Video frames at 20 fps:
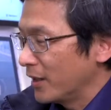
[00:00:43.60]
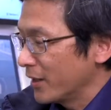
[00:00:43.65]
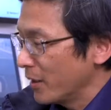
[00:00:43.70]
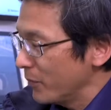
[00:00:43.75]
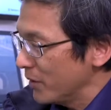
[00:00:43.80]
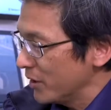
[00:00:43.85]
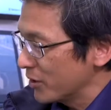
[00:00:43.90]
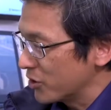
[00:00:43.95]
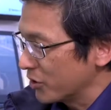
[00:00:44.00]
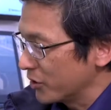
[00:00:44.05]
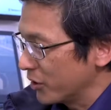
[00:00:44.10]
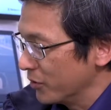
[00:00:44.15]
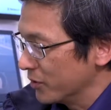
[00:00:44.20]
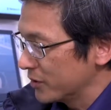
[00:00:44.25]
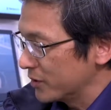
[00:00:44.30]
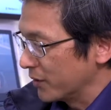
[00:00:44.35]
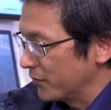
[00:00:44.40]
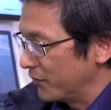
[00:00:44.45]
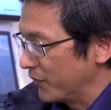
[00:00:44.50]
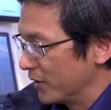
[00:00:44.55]
Uh, let me
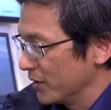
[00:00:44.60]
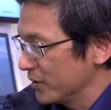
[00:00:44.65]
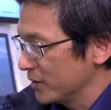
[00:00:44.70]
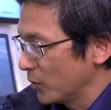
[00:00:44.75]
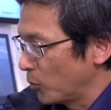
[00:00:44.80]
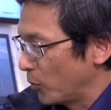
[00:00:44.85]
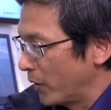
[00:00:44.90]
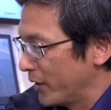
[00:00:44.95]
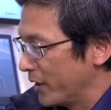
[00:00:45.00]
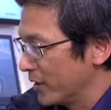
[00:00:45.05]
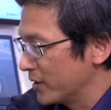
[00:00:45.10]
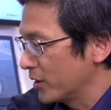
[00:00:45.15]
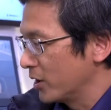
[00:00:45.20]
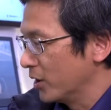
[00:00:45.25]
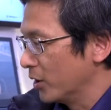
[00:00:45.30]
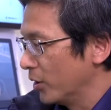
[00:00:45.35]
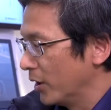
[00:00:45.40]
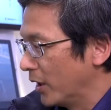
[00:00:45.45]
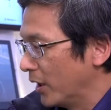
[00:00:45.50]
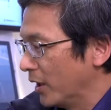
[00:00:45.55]
introduce first. One is
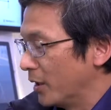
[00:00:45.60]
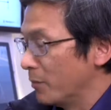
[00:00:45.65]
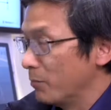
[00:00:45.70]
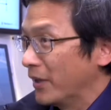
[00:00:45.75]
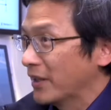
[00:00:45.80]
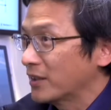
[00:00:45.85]
called